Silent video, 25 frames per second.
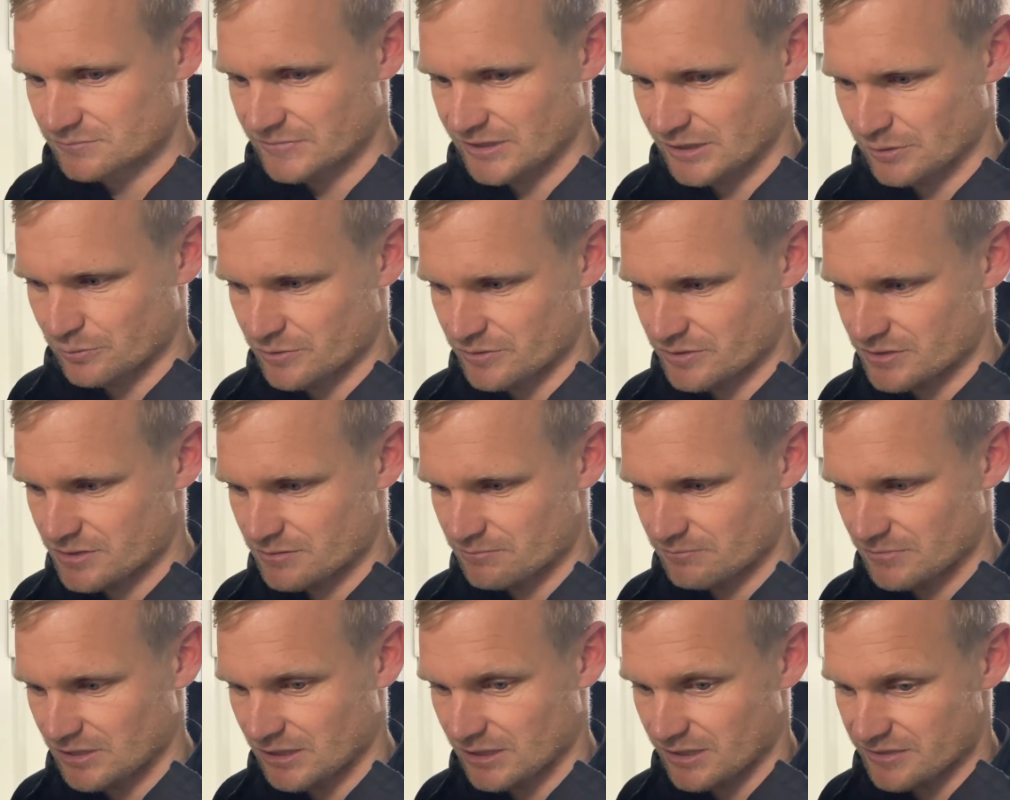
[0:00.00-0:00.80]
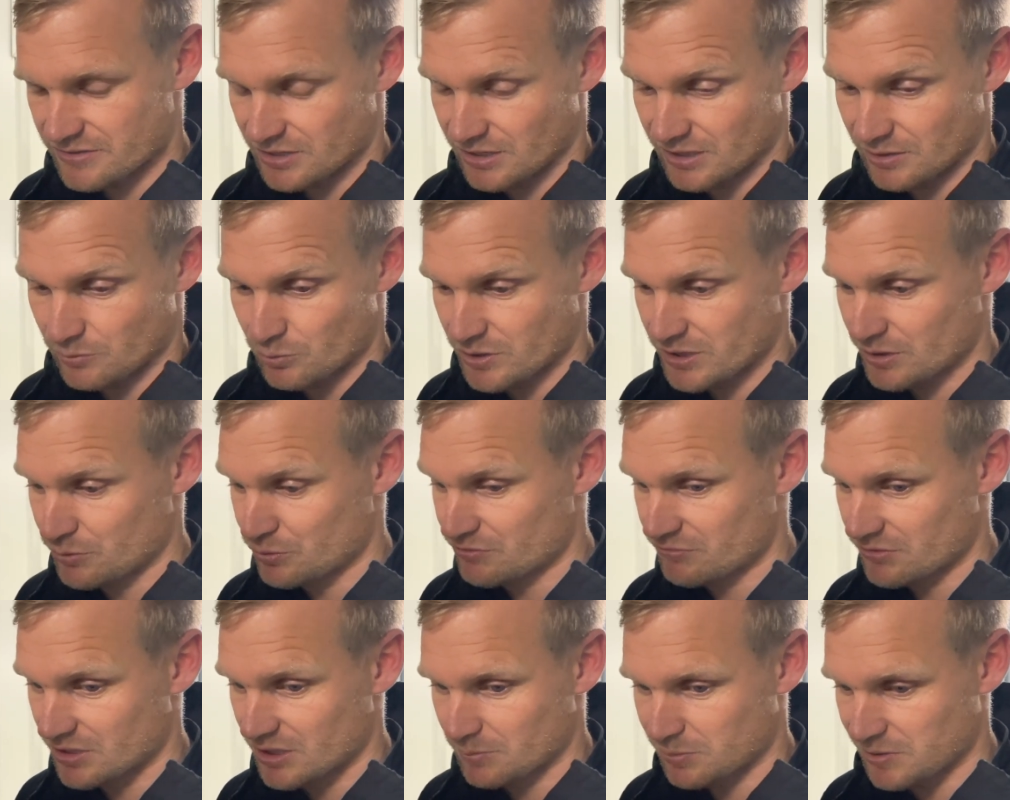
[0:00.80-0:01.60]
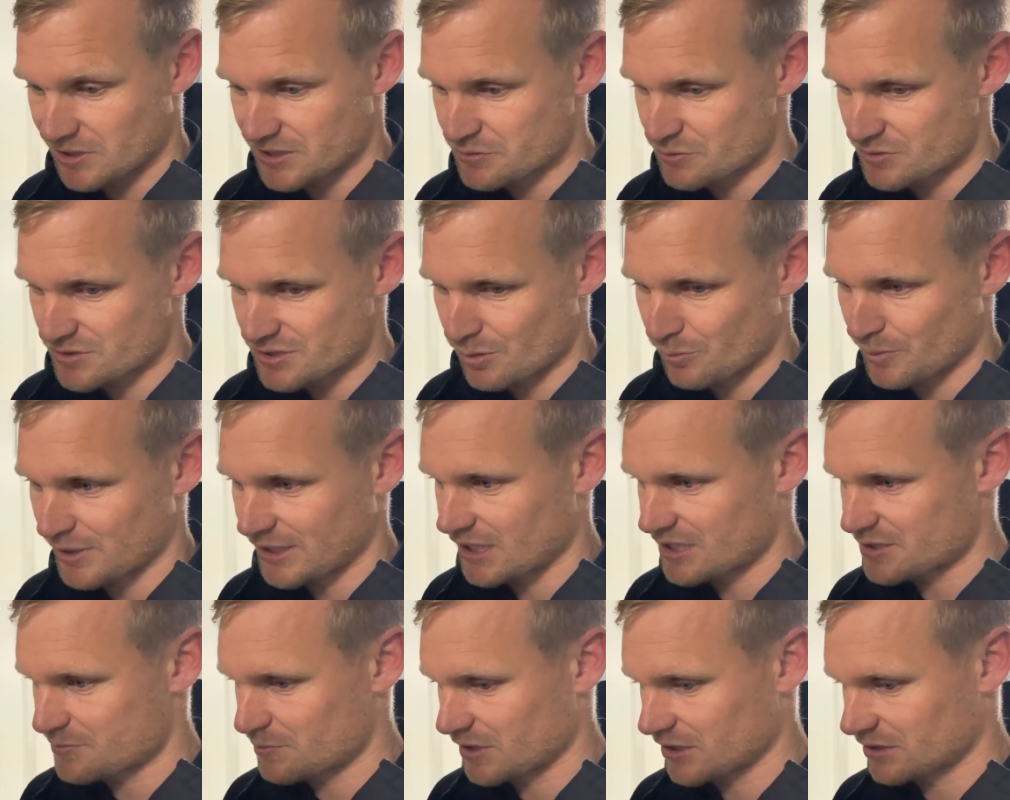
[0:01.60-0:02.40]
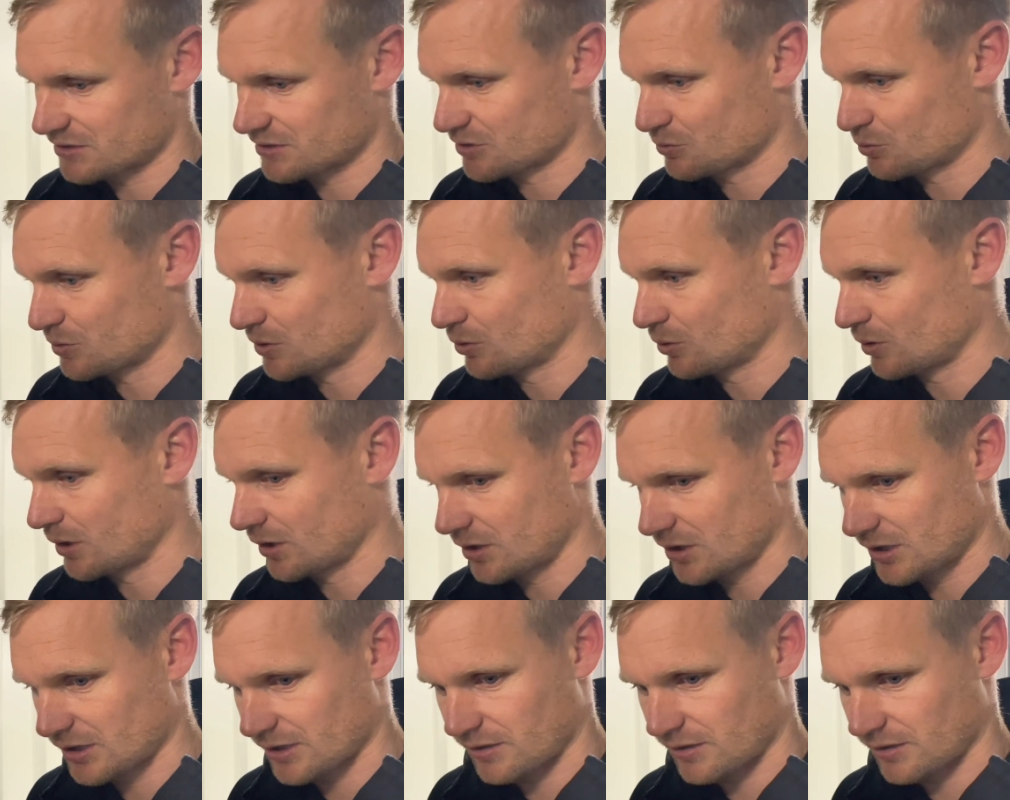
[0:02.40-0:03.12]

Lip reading: He was, like I said, he was really pleased with so many aspects, as we all are.